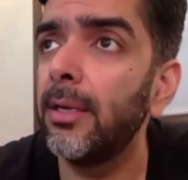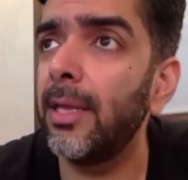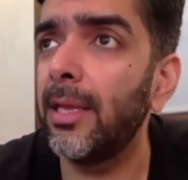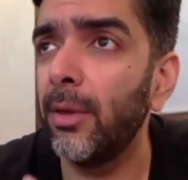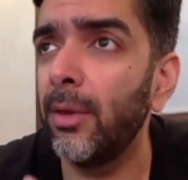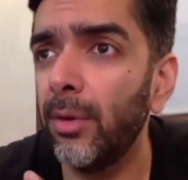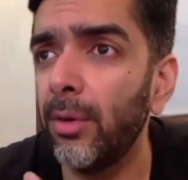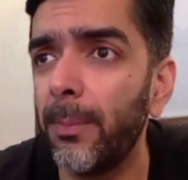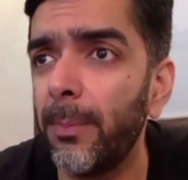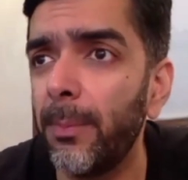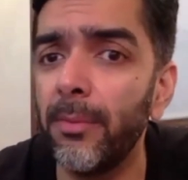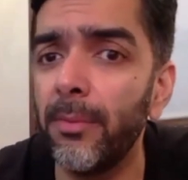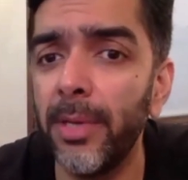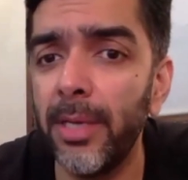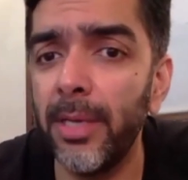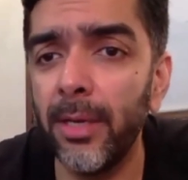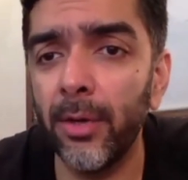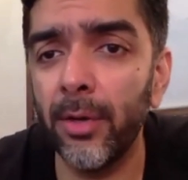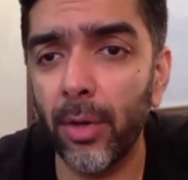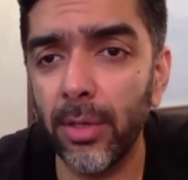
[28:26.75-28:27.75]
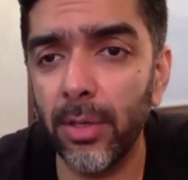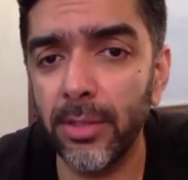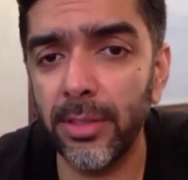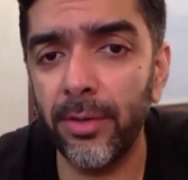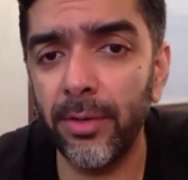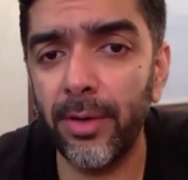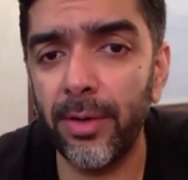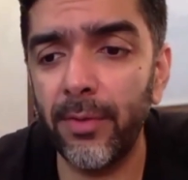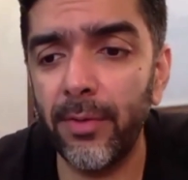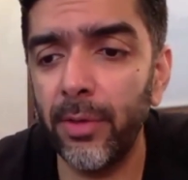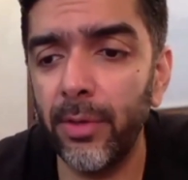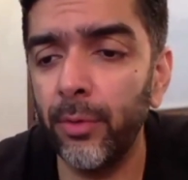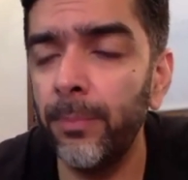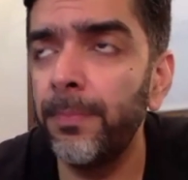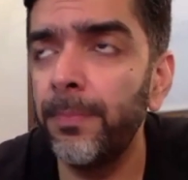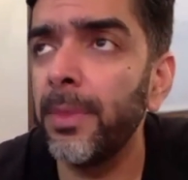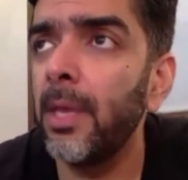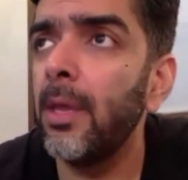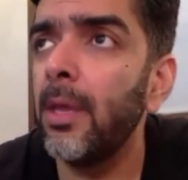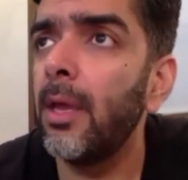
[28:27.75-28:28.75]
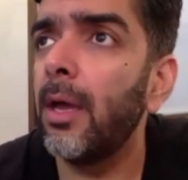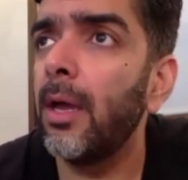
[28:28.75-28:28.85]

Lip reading: like a couple of $1 million in revenue.